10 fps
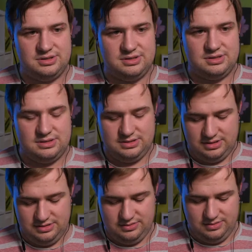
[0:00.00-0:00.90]

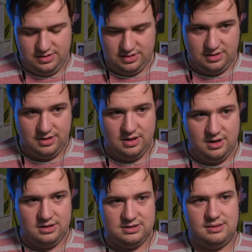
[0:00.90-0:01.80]
So, for
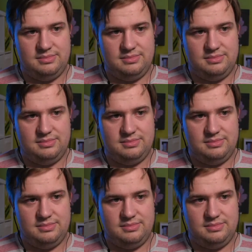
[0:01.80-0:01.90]
example,